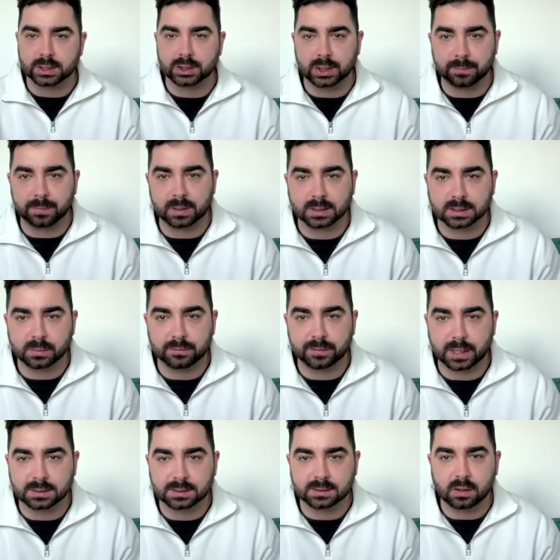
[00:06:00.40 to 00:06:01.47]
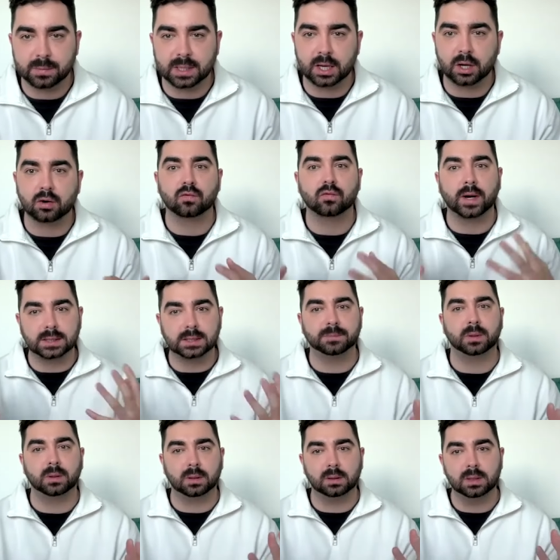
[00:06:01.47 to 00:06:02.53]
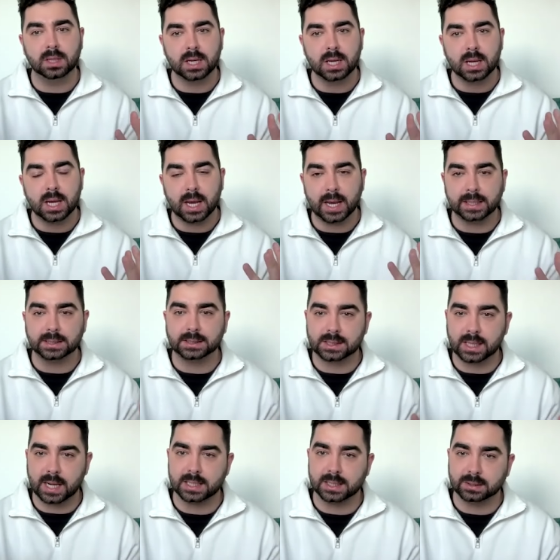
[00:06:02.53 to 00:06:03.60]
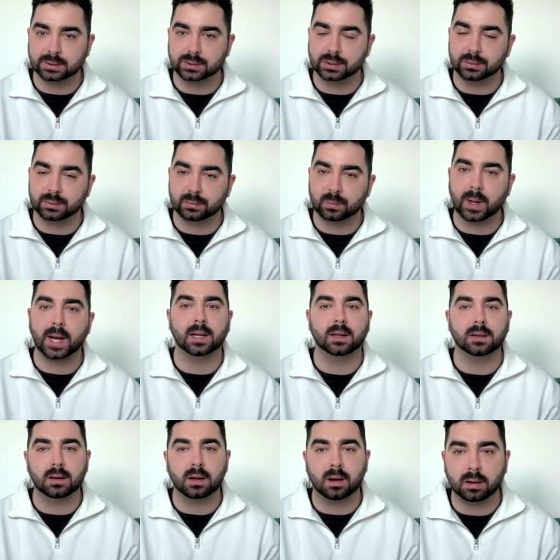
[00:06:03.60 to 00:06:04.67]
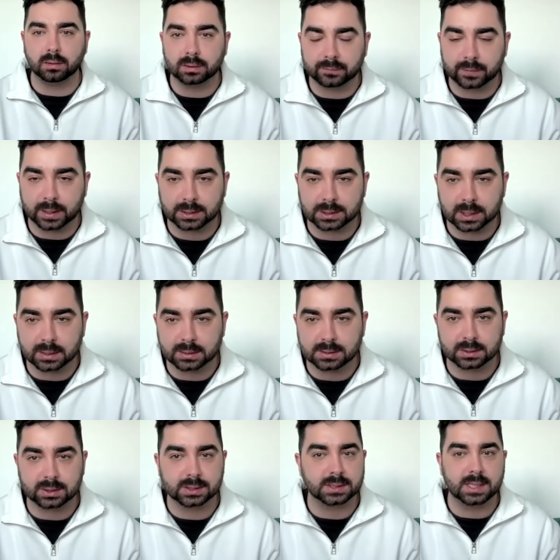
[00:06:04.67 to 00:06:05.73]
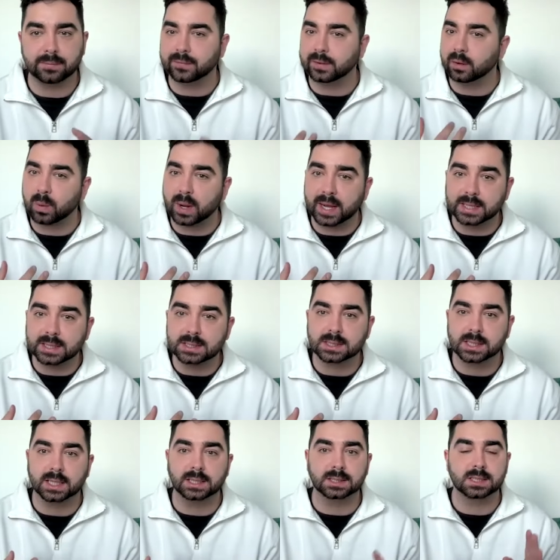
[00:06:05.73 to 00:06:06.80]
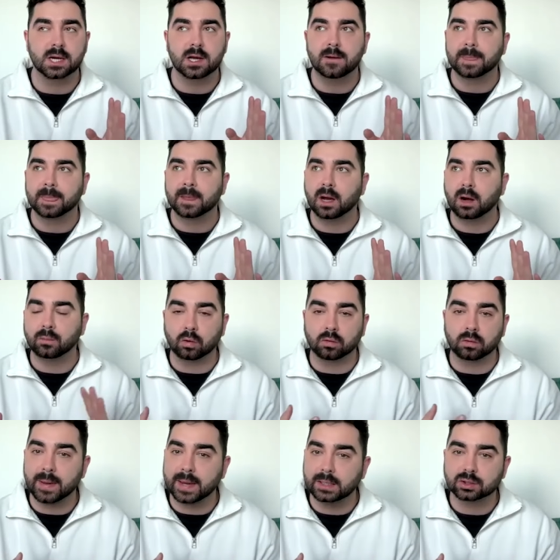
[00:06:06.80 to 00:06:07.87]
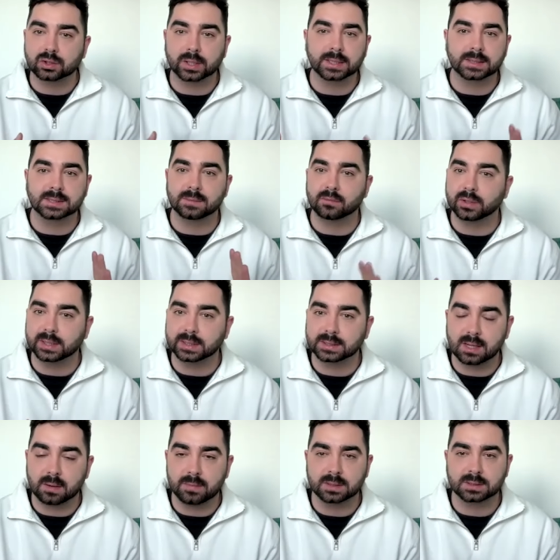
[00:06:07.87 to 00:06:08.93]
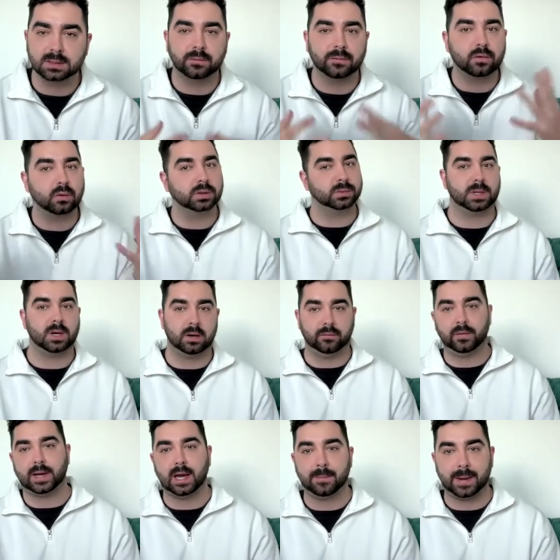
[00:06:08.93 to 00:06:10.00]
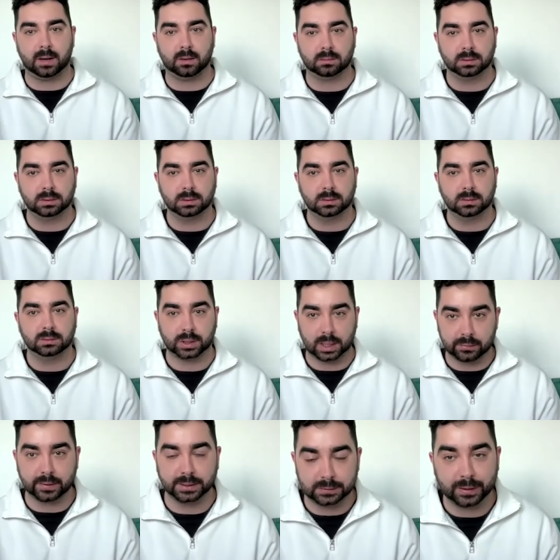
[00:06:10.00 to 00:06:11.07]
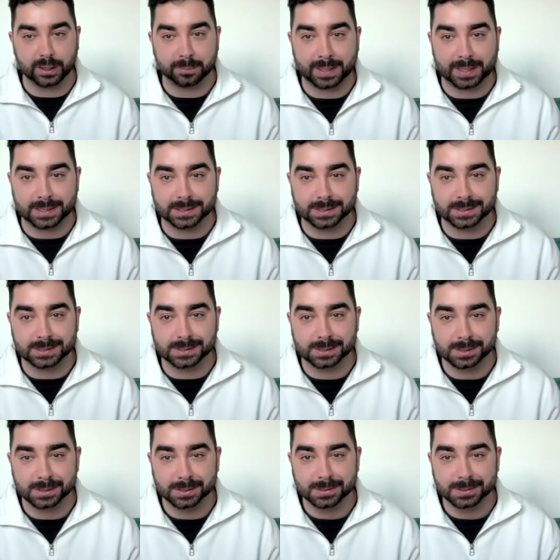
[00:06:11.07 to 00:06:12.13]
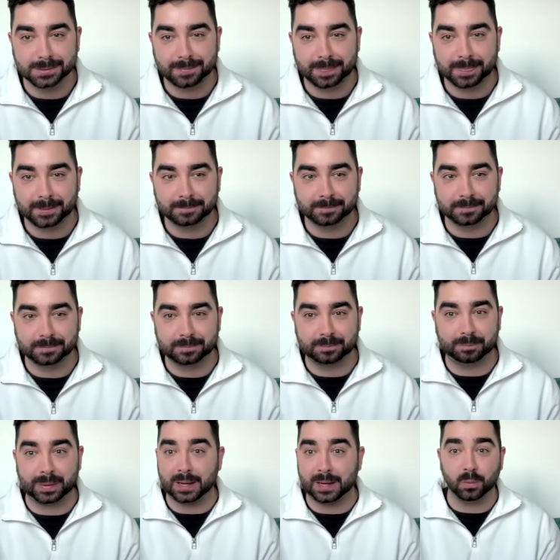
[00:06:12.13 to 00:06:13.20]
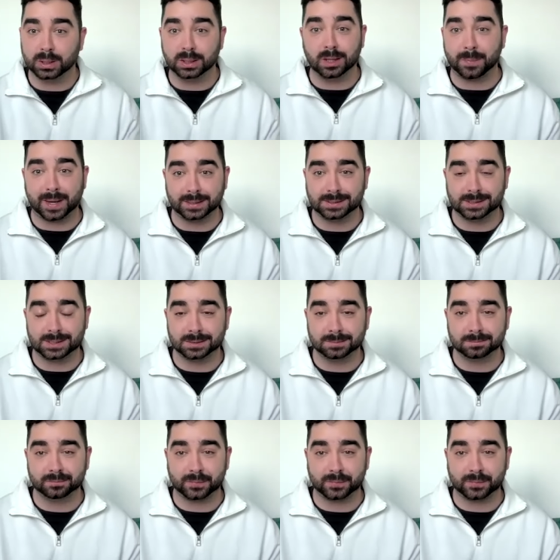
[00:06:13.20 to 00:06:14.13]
this year, because we've had so many incredible entertainers do well on the franchise, such as Nymphia Wind and Aurora Matrix and Marina Summers. And of course, we can't forget about Drag Race Philippines being one of the best